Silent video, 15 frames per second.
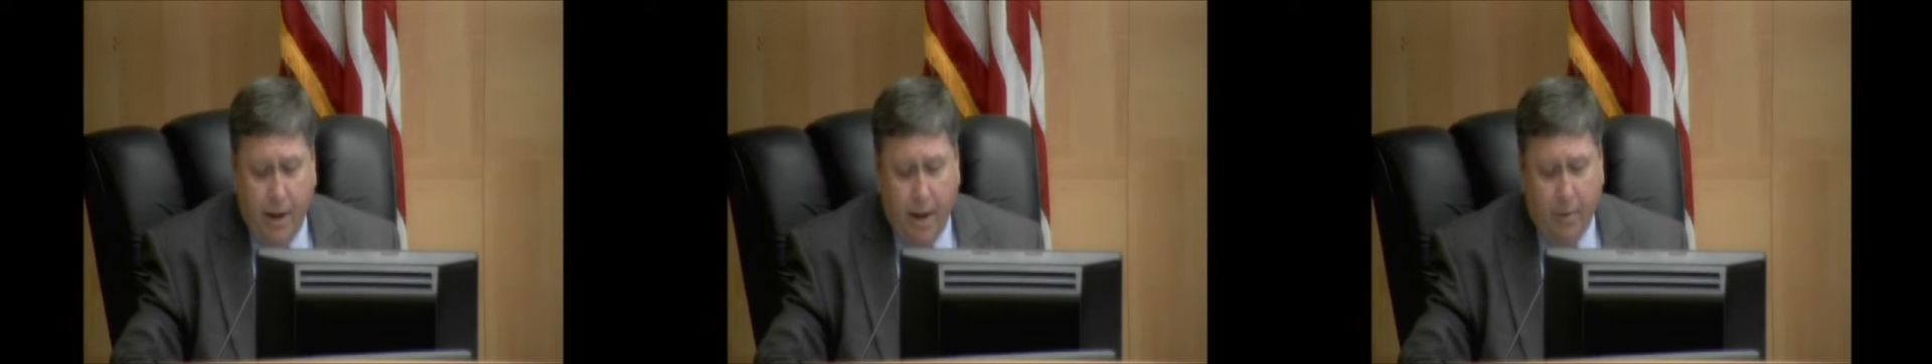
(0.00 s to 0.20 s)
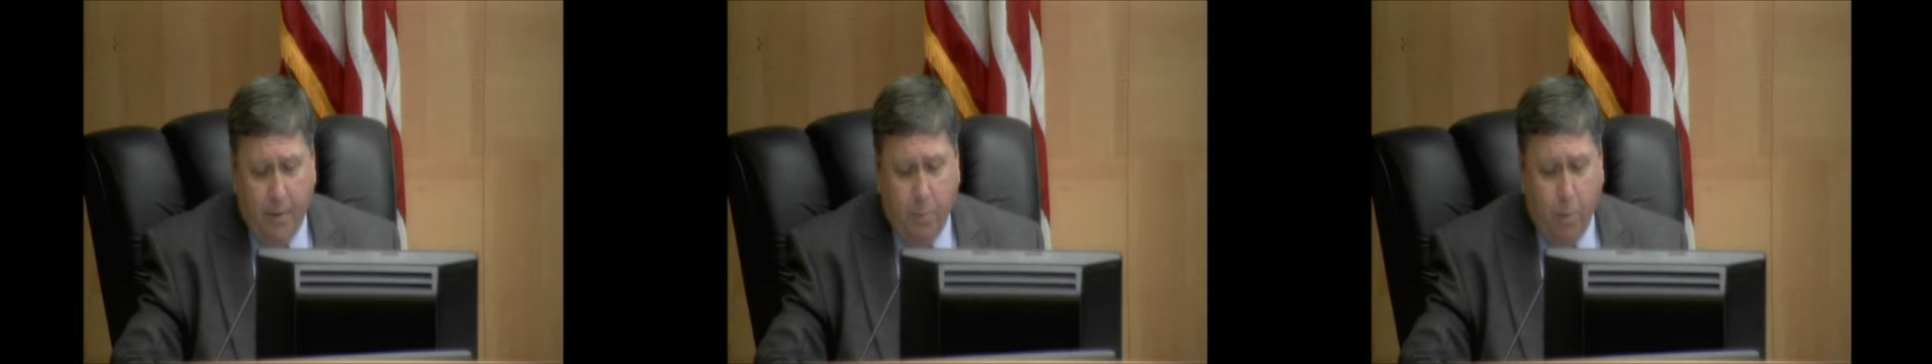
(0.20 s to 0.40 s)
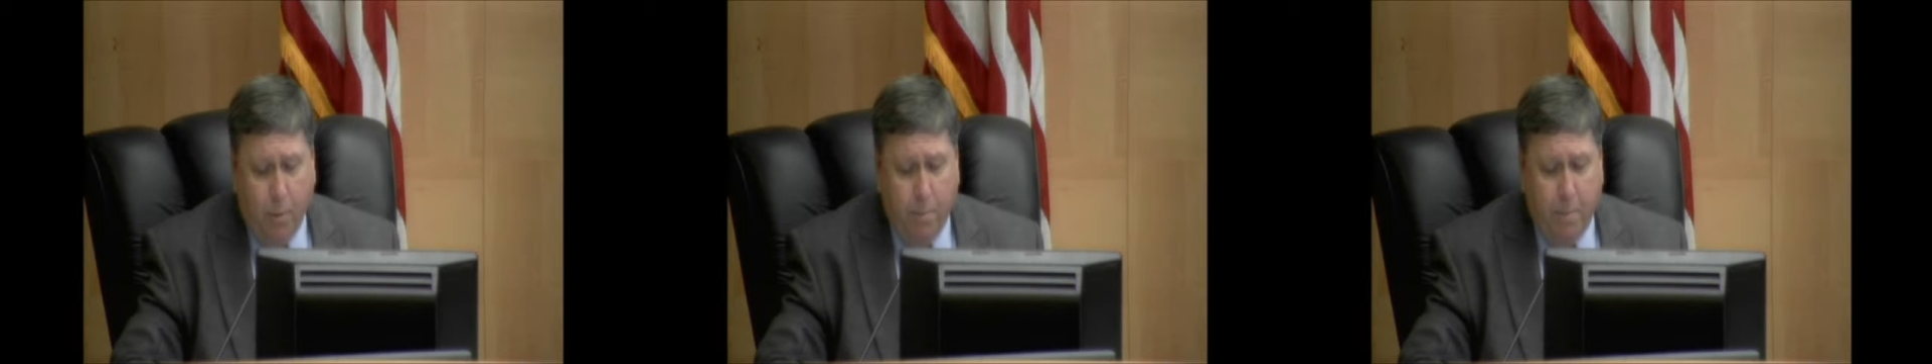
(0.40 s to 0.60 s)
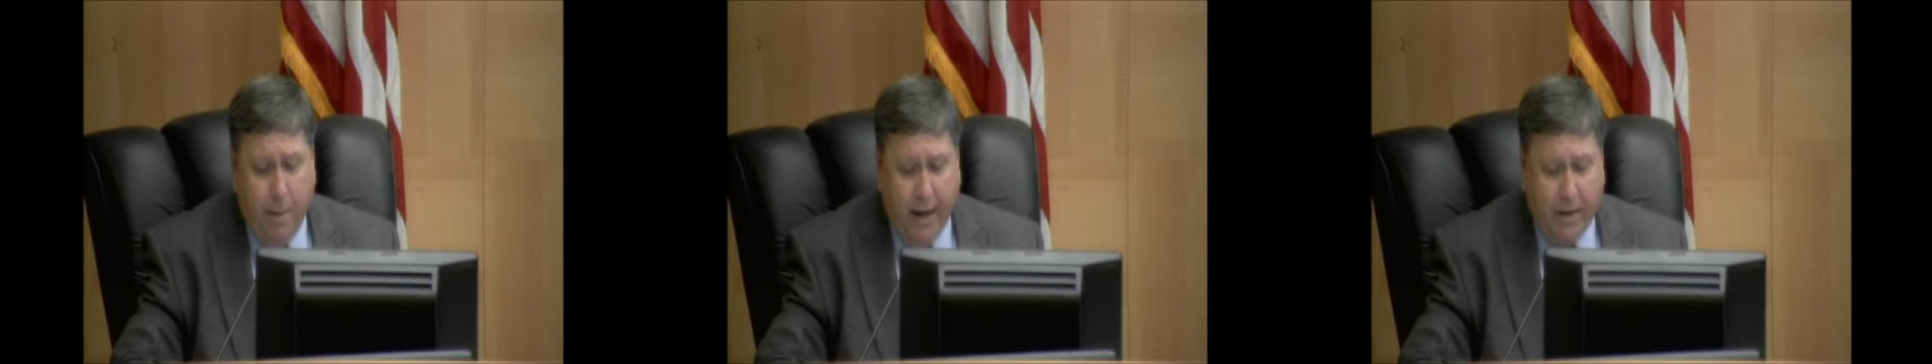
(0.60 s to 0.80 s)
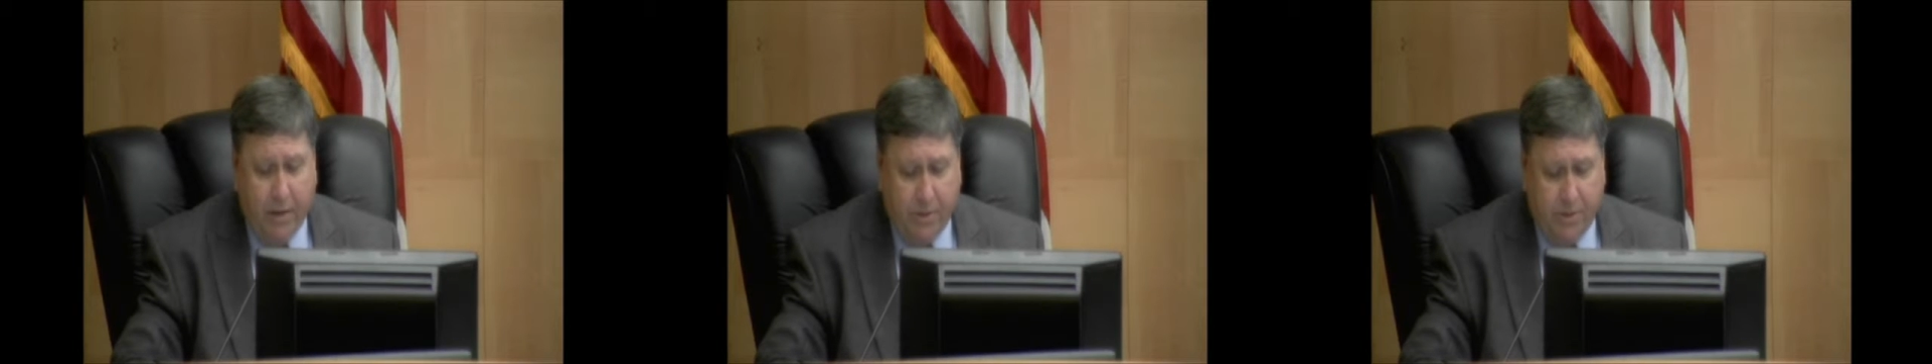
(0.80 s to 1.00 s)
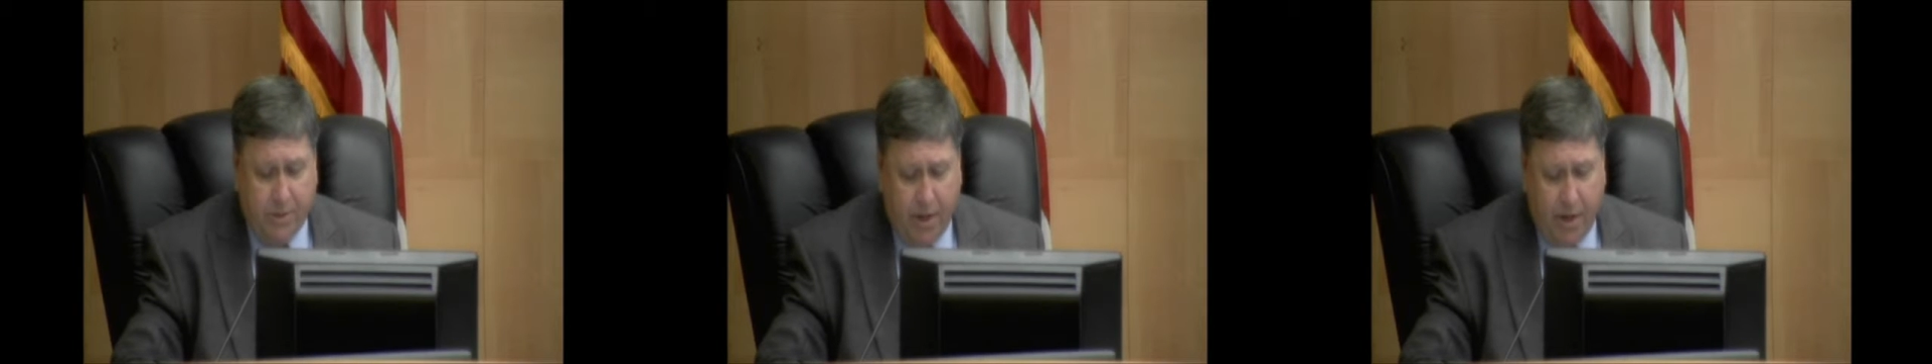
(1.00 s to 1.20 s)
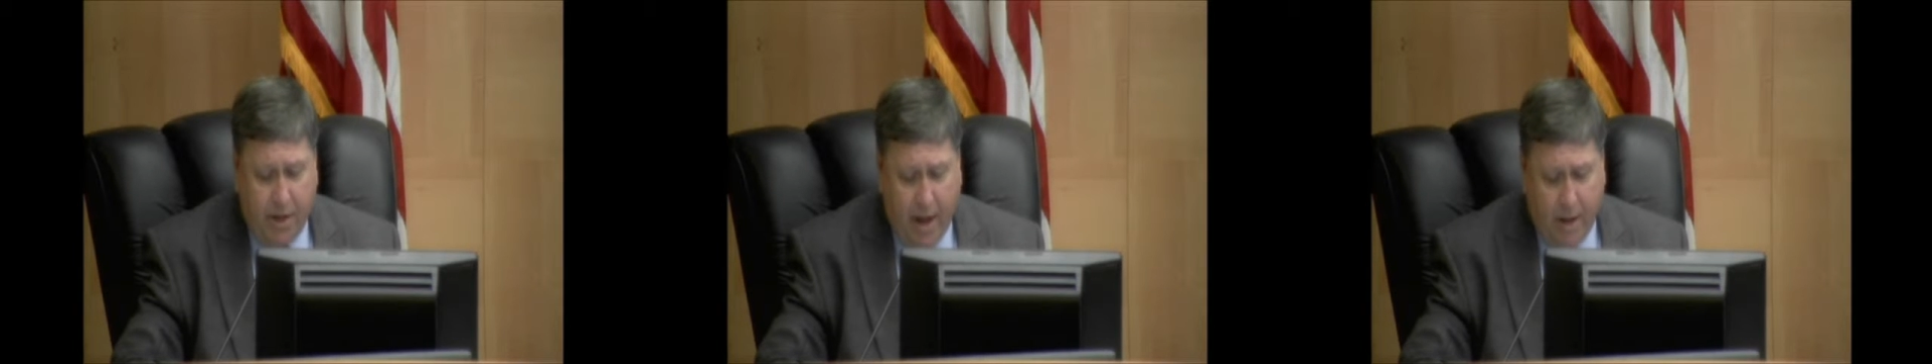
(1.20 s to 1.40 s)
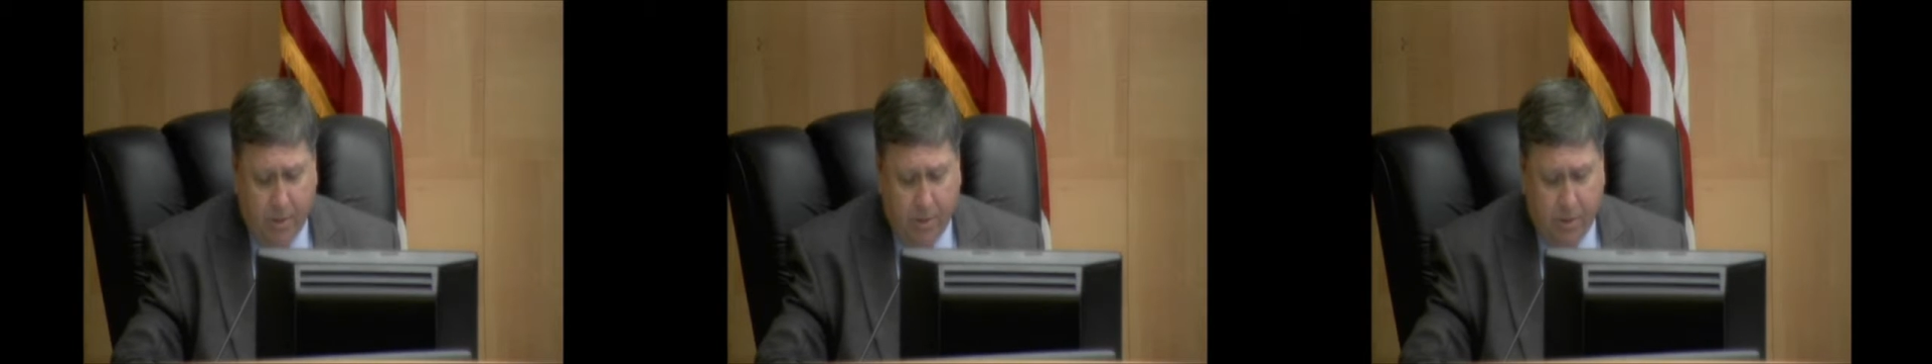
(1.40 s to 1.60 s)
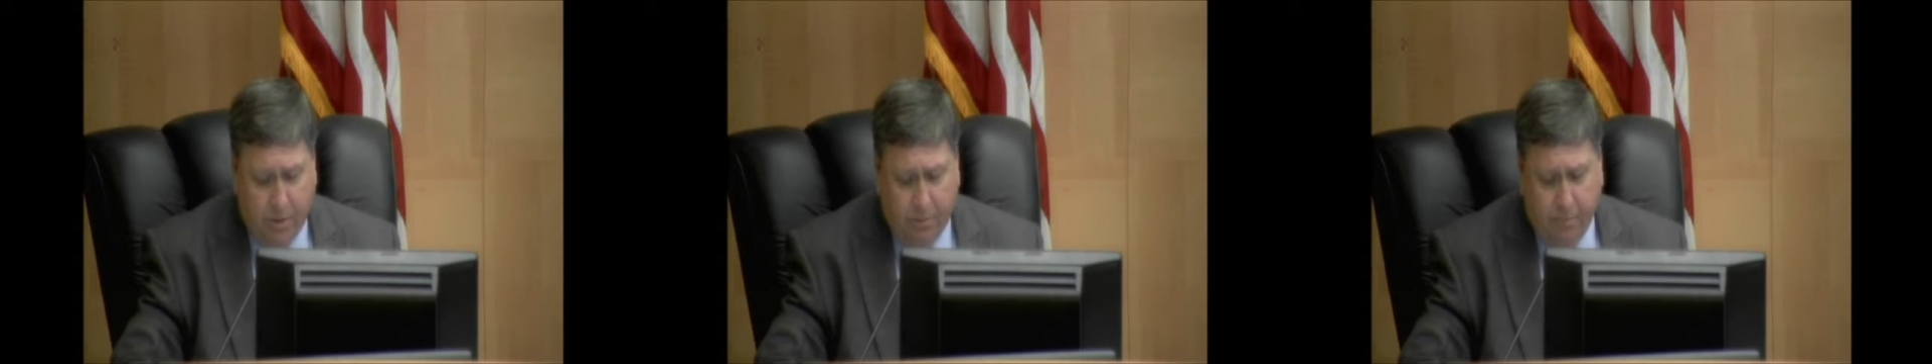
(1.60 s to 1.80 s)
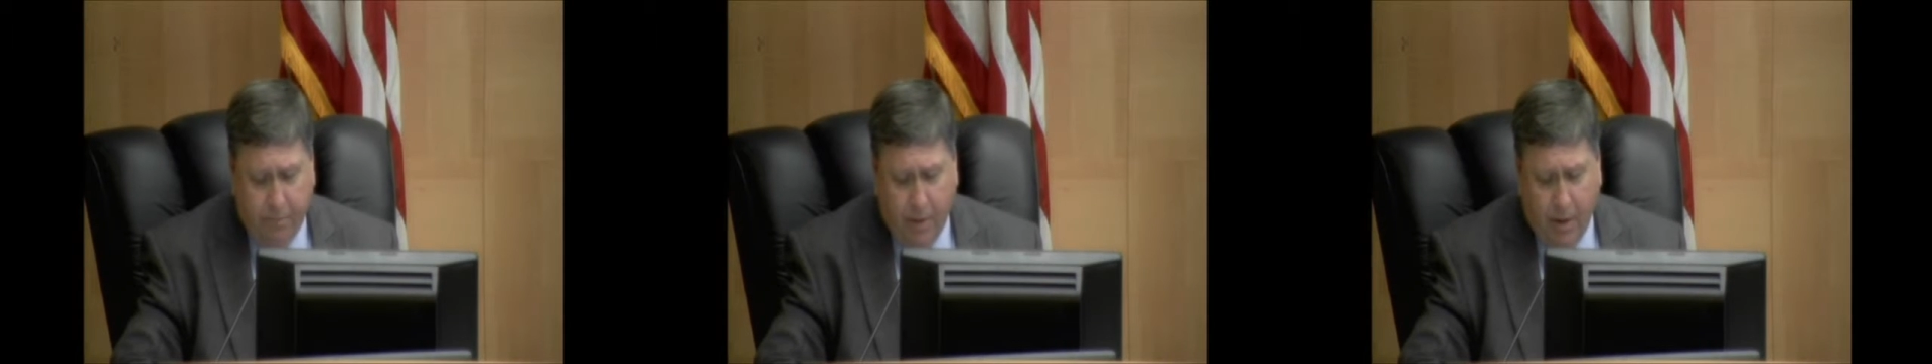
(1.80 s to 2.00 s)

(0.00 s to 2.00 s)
and report back to the city council.